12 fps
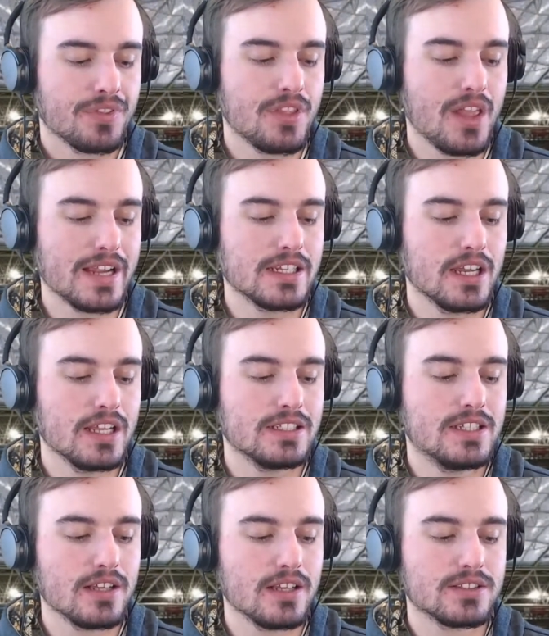Like,
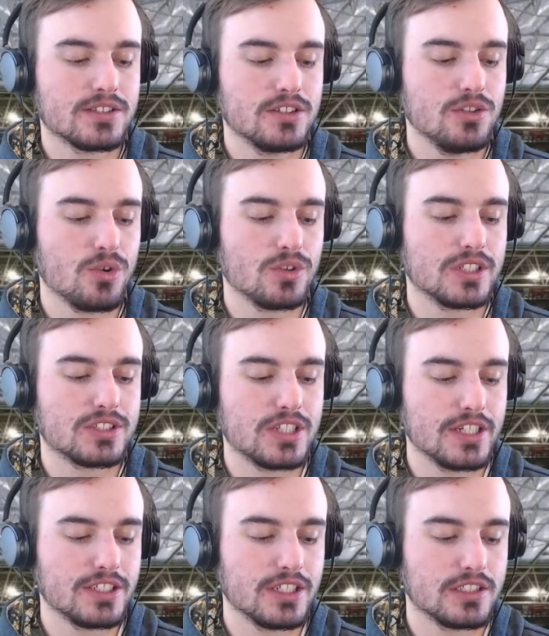does your
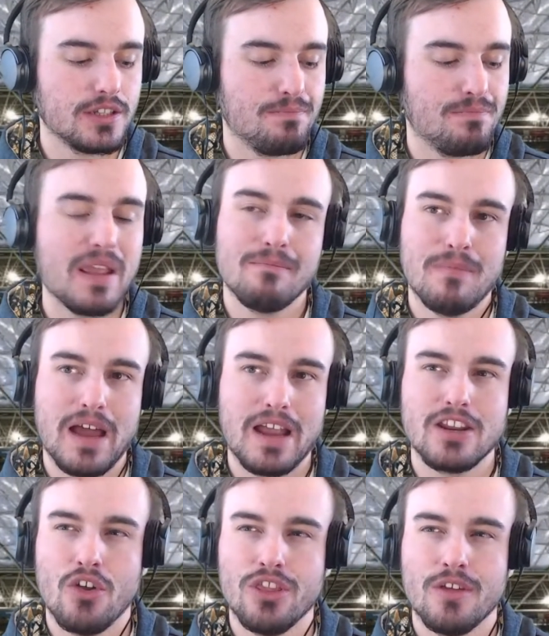decision to bet money
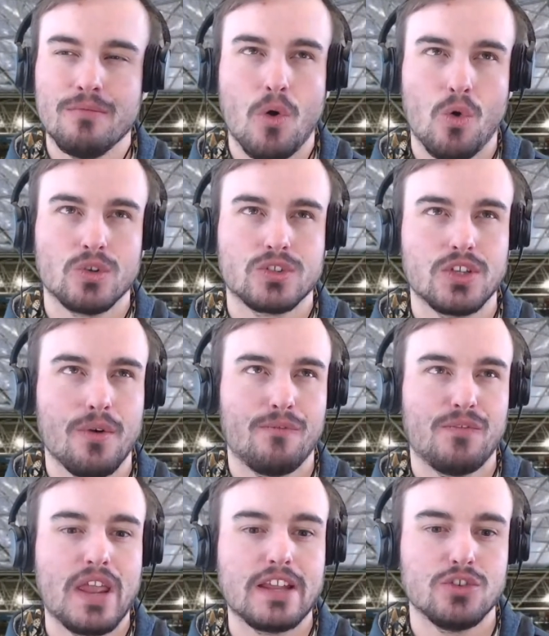on them also
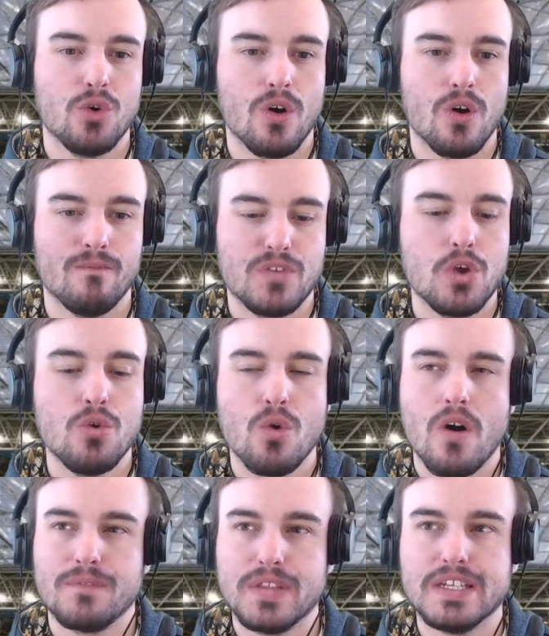affect your view
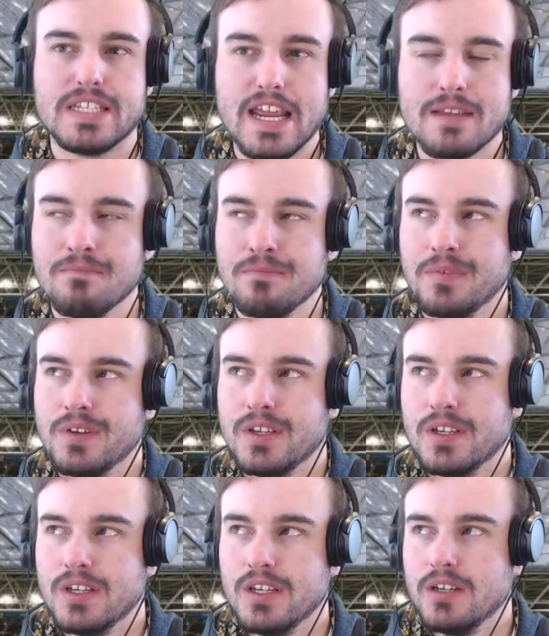of the team?
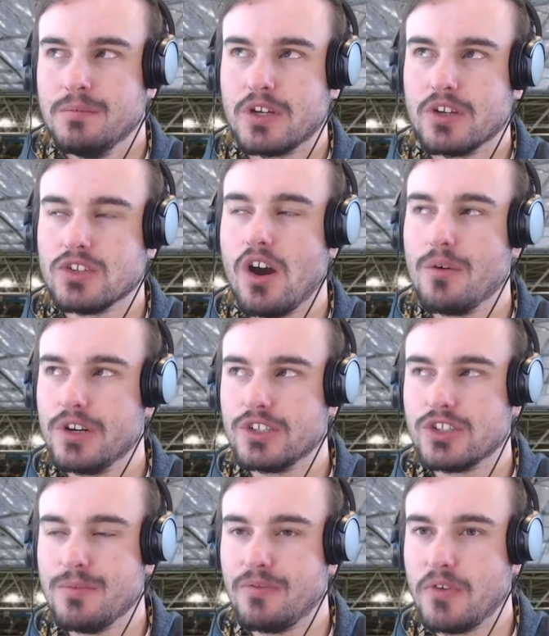Because I would
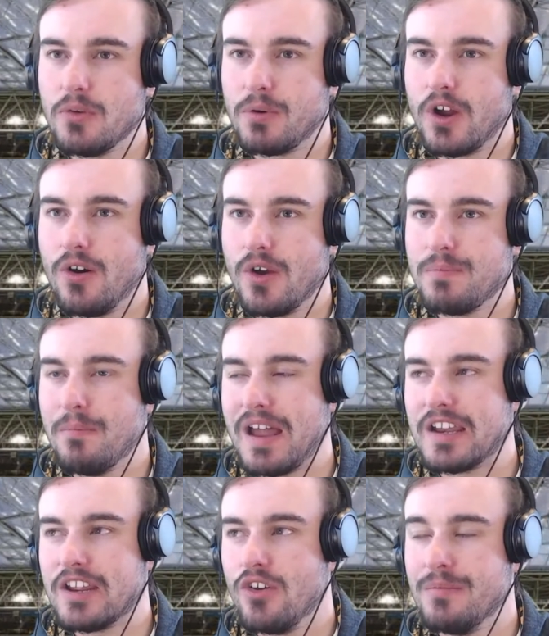assume if you put a whole heap of
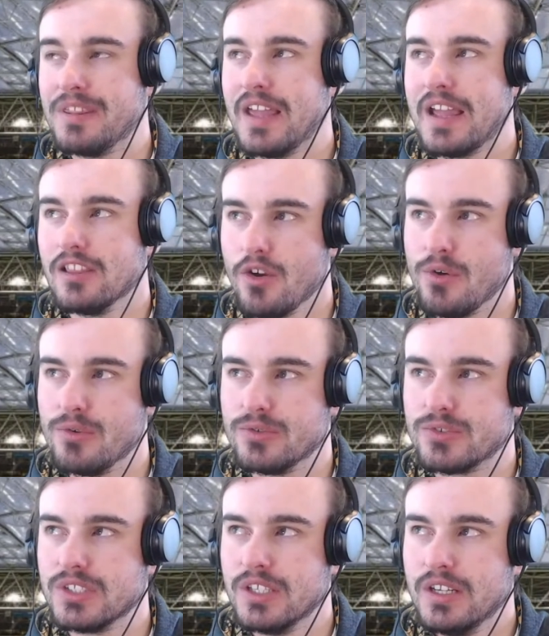money on them and they
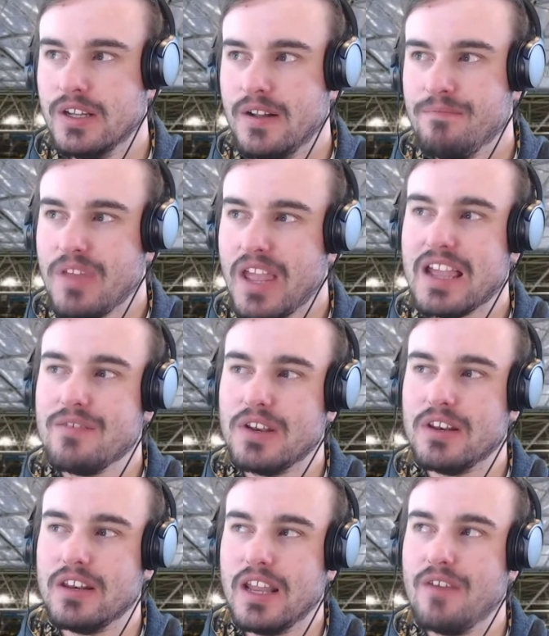lose,
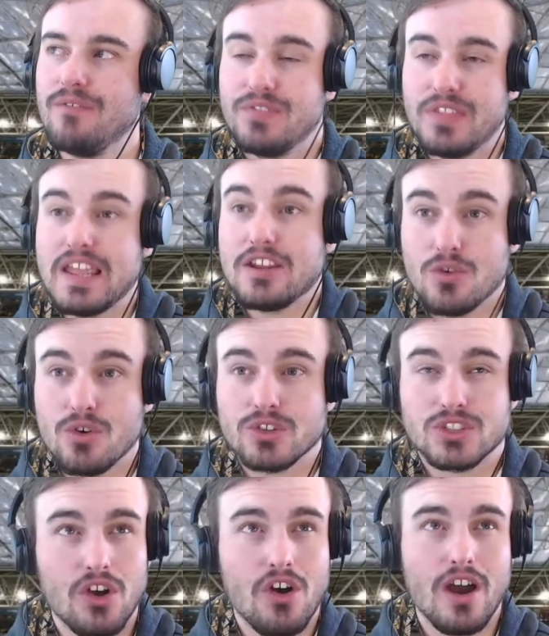even if they're your
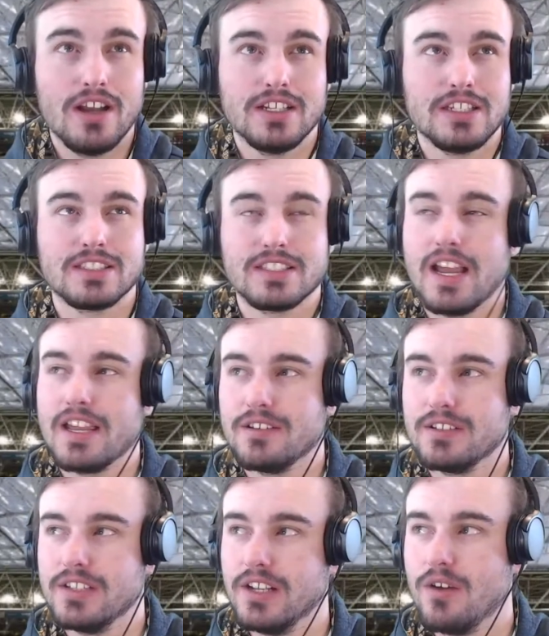side and you say,
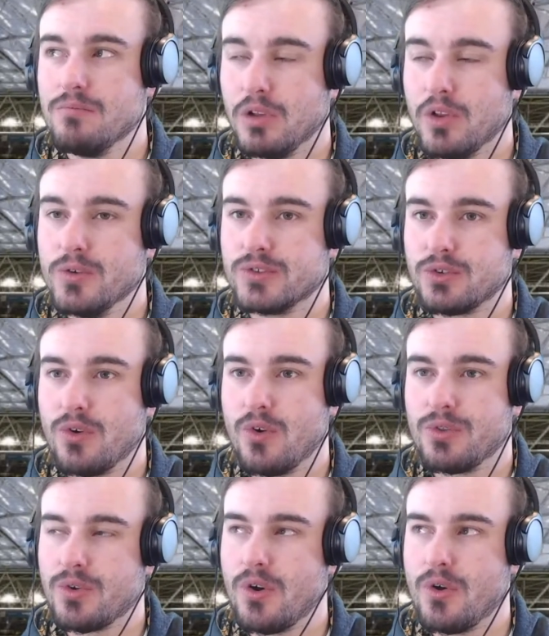you know, Blues through and
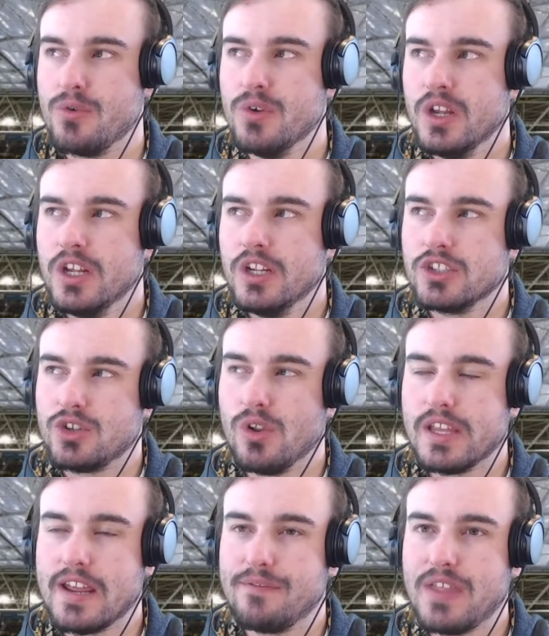through,
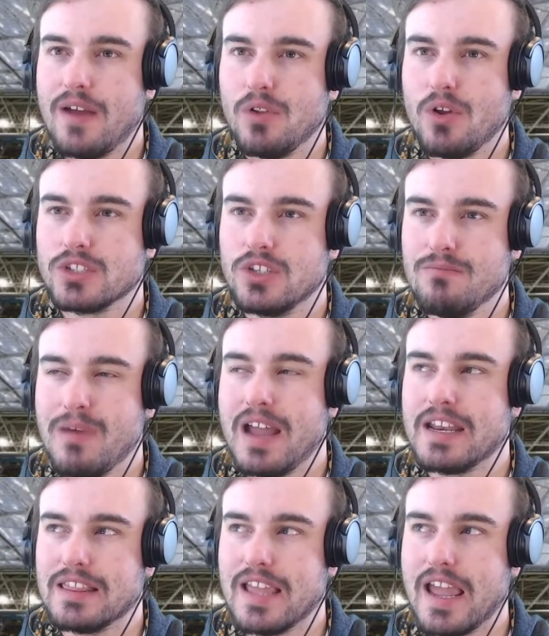surely if they've lost you
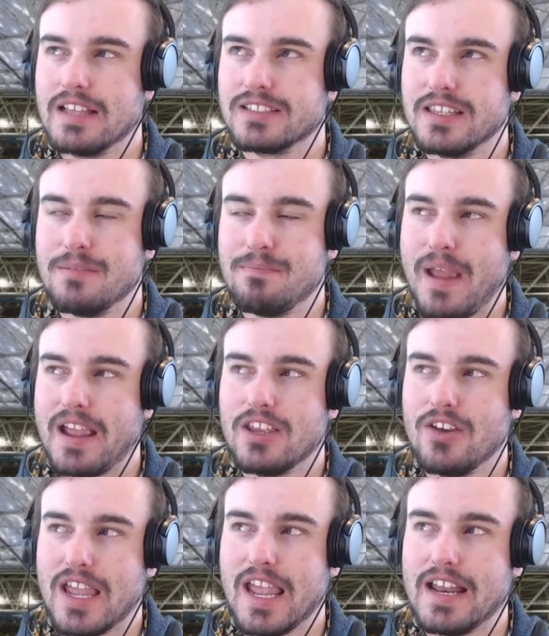money, that's in the back of
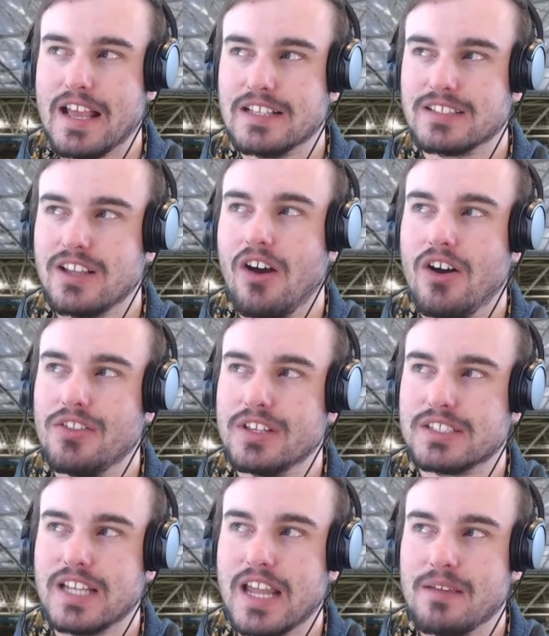your head as, oh,
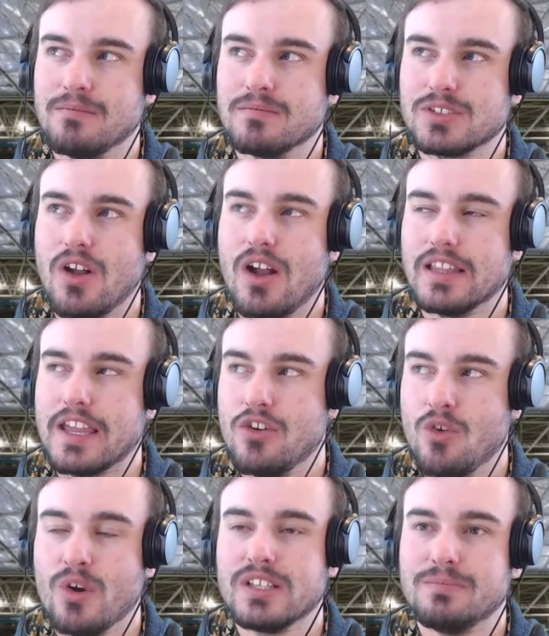this team slightly
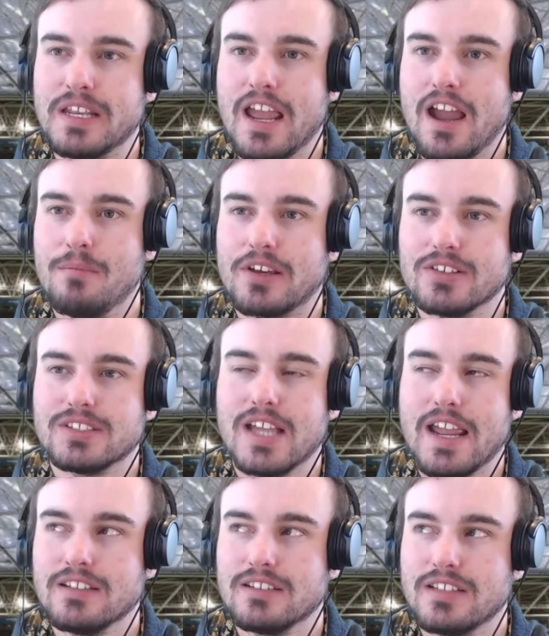annoys me now because
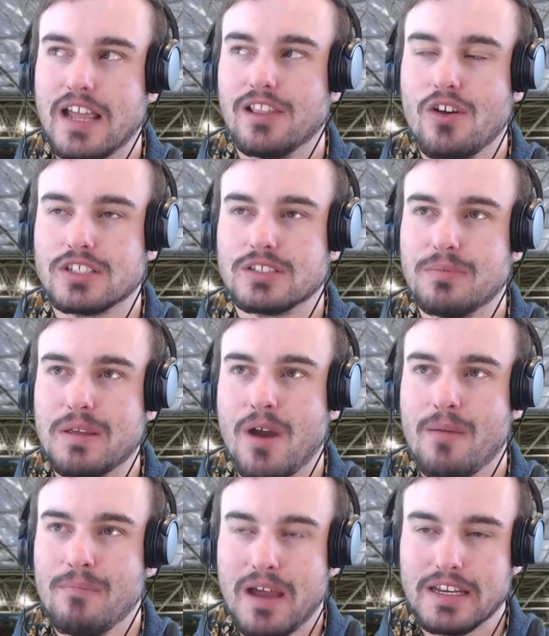they lost me my
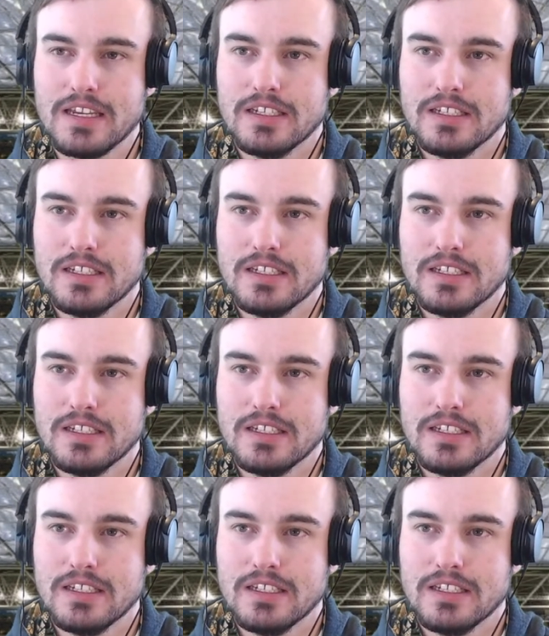money.